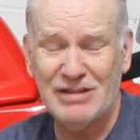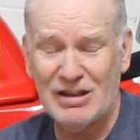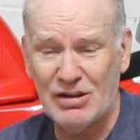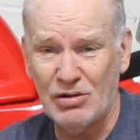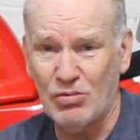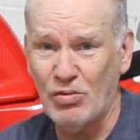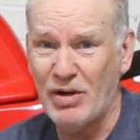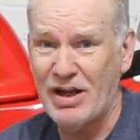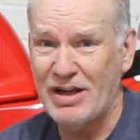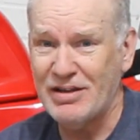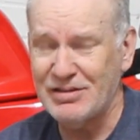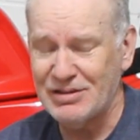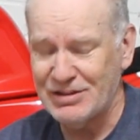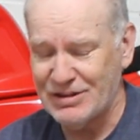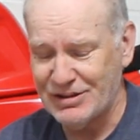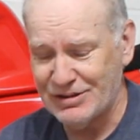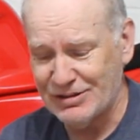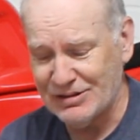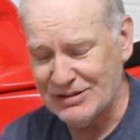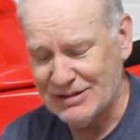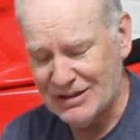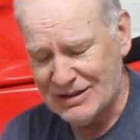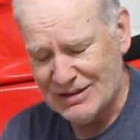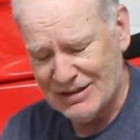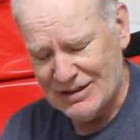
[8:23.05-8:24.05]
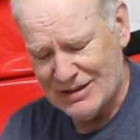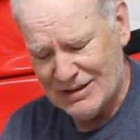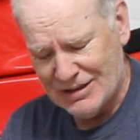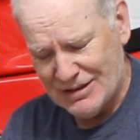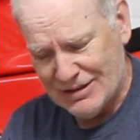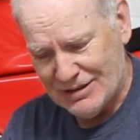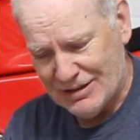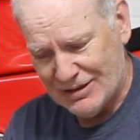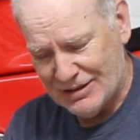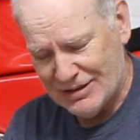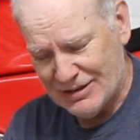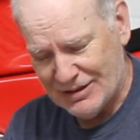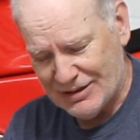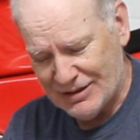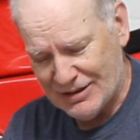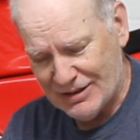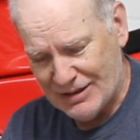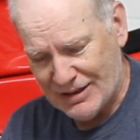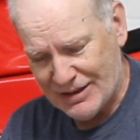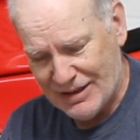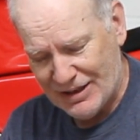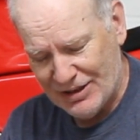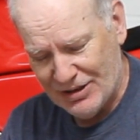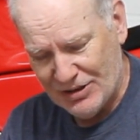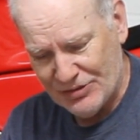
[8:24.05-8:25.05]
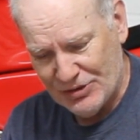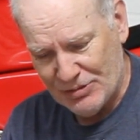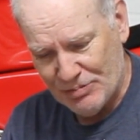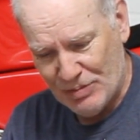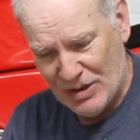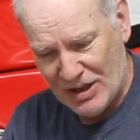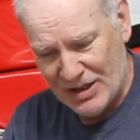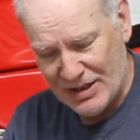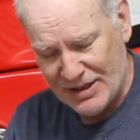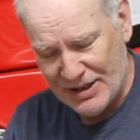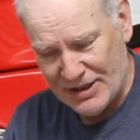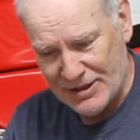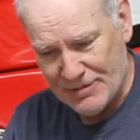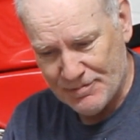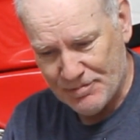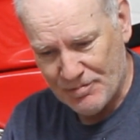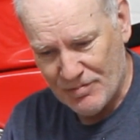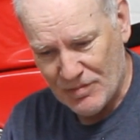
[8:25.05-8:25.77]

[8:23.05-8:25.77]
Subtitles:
I'll wait until I get it on the bike.